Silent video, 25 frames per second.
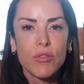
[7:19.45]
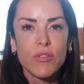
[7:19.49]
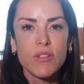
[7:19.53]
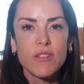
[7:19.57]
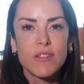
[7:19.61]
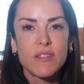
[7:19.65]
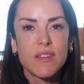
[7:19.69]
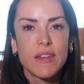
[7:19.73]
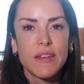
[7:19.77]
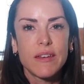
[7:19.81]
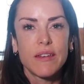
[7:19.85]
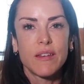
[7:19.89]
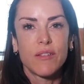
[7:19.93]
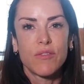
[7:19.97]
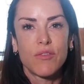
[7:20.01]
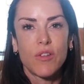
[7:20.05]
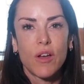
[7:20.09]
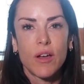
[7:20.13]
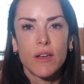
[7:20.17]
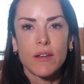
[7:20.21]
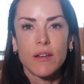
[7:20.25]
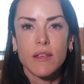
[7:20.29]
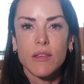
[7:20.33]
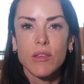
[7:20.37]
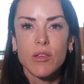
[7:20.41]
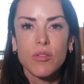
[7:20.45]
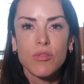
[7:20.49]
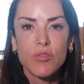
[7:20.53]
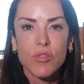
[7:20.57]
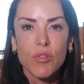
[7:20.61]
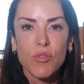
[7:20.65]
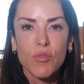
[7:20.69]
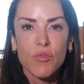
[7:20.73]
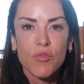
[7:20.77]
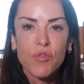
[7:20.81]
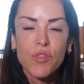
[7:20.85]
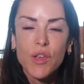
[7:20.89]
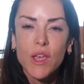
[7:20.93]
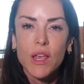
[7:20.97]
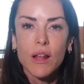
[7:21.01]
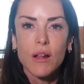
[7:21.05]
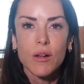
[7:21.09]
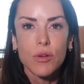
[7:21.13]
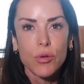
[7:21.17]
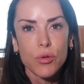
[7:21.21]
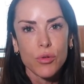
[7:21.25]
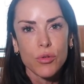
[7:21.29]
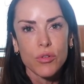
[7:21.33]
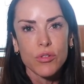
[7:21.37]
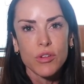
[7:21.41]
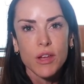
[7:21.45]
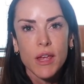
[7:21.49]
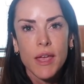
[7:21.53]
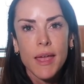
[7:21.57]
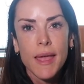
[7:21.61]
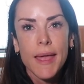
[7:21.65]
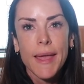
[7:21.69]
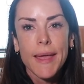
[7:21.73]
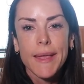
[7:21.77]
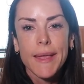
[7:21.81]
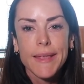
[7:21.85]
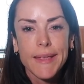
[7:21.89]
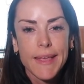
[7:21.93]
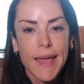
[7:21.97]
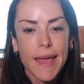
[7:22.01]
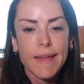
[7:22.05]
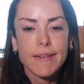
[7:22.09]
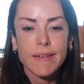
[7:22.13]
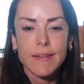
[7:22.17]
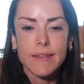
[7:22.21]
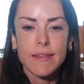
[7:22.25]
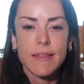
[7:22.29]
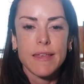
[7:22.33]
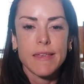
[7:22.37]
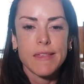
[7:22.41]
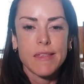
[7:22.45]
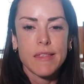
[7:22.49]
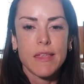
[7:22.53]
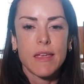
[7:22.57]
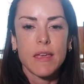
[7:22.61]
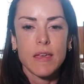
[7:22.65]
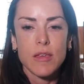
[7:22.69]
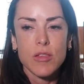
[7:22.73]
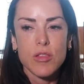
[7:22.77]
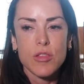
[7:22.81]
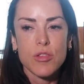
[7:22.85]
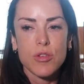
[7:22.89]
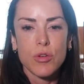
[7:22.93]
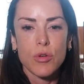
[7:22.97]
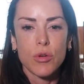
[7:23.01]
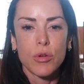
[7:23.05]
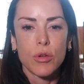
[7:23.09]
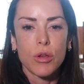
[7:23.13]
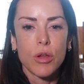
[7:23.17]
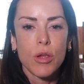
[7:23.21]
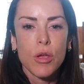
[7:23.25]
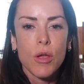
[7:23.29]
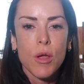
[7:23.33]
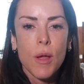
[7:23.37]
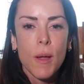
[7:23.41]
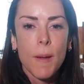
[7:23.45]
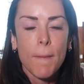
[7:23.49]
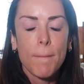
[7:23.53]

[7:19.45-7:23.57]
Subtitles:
undignified and you don't feel good getting these things done.